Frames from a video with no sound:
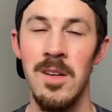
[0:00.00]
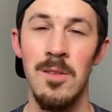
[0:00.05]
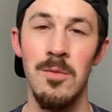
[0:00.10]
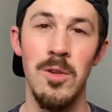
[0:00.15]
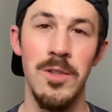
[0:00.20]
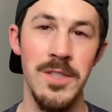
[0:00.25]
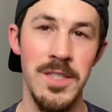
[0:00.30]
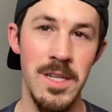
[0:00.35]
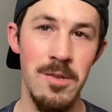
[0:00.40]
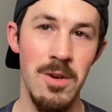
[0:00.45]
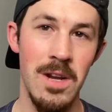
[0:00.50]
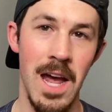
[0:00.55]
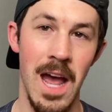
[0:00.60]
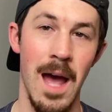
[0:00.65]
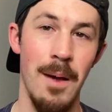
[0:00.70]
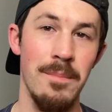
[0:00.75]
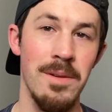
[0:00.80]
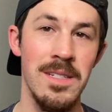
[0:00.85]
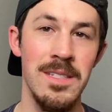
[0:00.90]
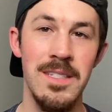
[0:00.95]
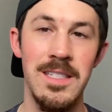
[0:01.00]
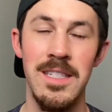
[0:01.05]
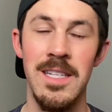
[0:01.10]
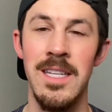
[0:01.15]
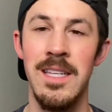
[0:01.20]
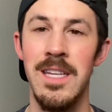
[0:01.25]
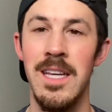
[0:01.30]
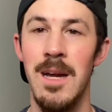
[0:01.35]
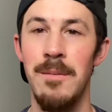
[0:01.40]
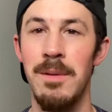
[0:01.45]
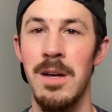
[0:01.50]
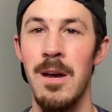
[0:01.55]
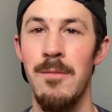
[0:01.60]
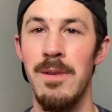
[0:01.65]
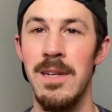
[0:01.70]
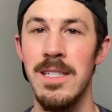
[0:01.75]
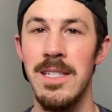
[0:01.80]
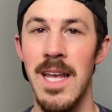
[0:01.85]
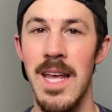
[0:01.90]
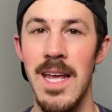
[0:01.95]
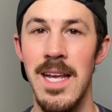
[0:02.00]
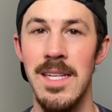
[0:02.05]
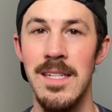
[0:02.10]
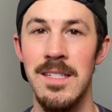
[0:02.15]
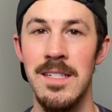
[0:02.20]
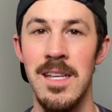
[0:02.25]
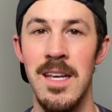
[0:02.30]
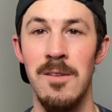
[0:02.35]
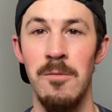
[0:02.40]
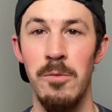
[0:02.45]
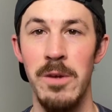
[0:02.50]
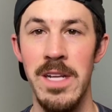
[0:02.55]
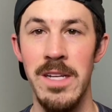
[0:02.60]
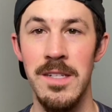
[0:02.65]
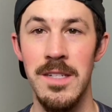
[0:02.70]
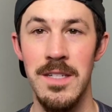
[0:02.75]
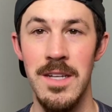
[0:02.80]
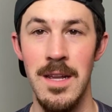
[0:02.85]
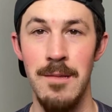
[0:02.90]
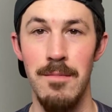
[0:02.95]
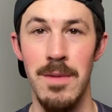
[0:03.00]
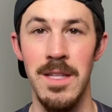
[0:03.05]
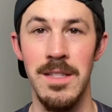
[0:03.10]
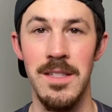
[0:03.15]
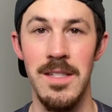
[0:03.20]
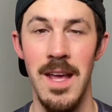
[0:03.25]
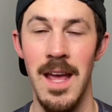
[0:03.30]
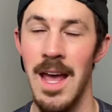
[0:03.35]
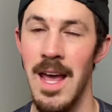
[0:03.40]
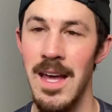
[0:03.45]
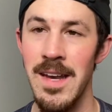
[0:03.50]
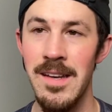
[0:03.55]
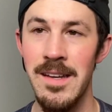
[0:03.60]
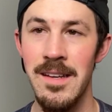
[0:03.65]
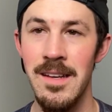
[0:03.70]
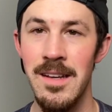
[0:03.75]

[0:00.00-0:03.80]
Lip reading: We'll see what happens in the upcoming days and weeks and months ahead.